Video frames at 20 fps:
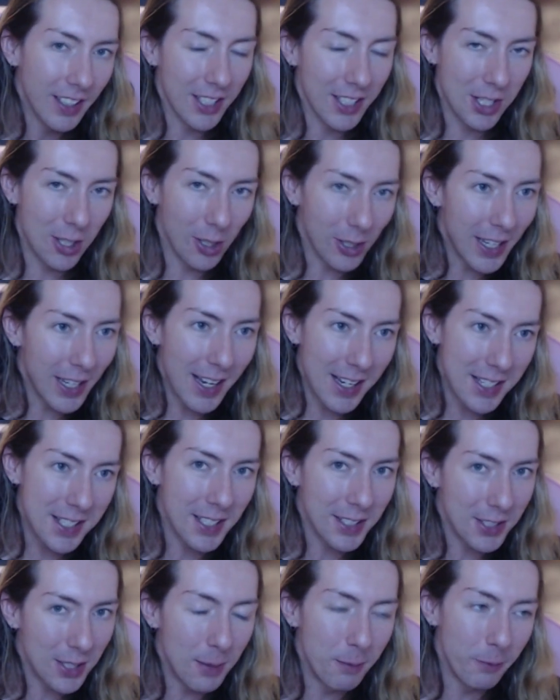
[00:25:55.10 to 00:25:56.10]
a
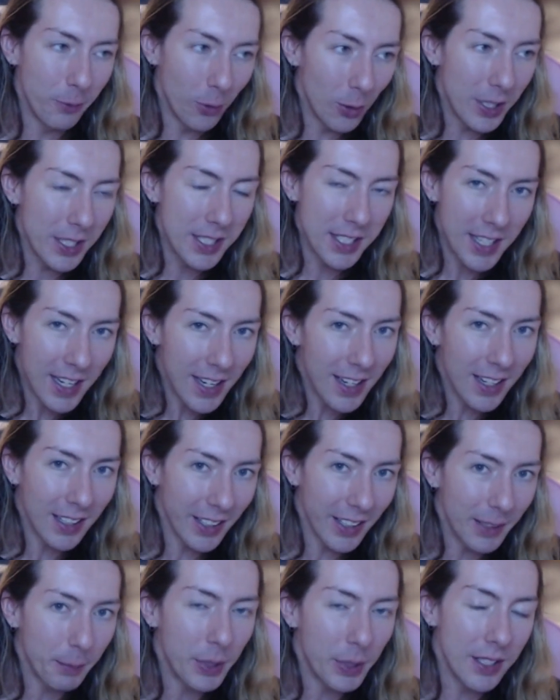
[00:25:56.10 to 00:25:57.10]
sarcastic, dumb voice. Yeah,
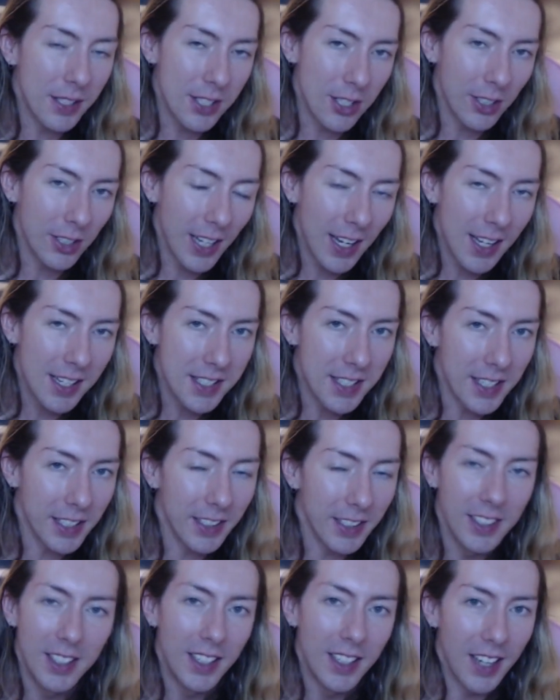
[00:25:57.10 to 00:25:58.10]
like being
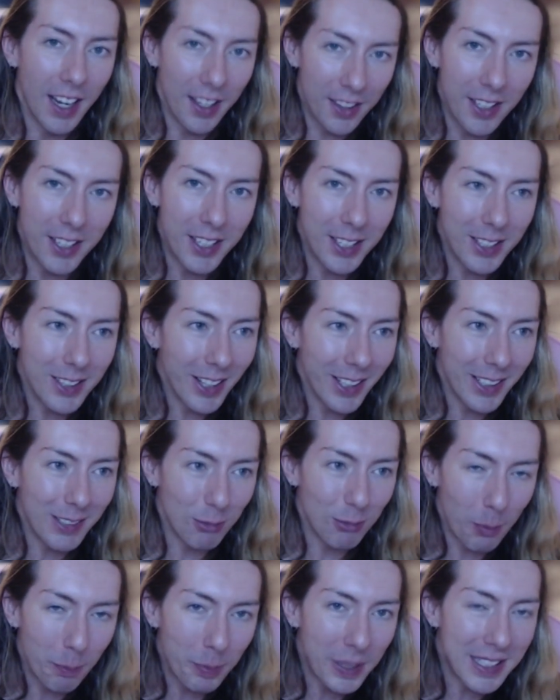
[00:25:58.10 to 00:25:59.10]
sarcastic. And then he like
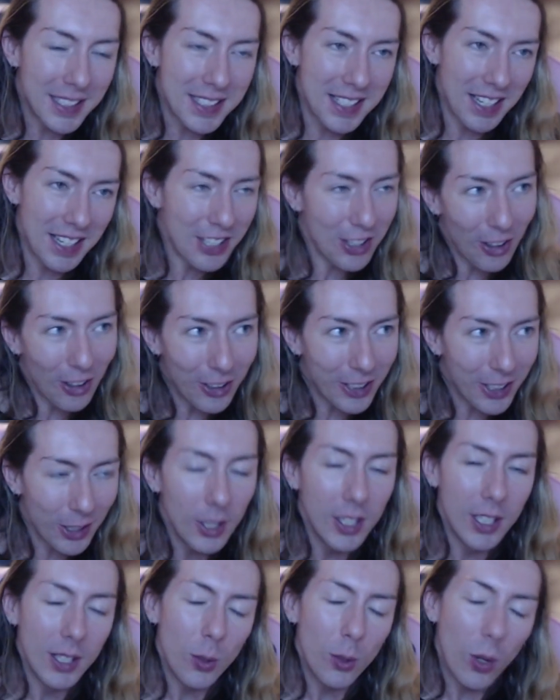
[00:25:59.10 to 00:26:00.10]
repeats it. Sure you do.
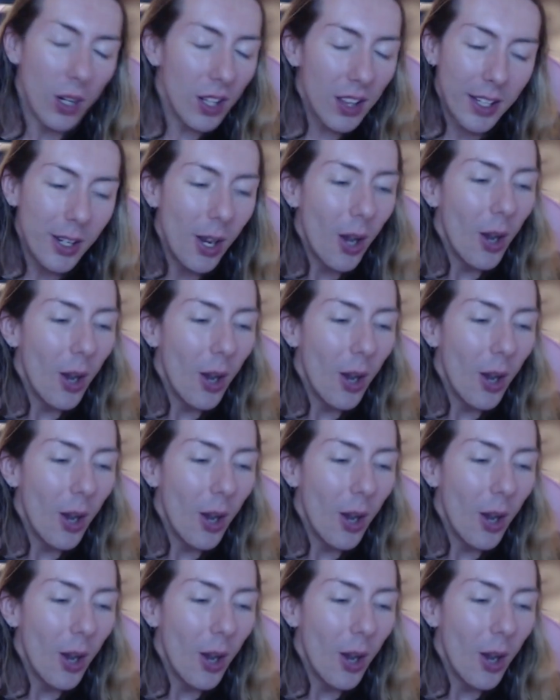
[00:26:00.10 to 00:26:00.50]
Like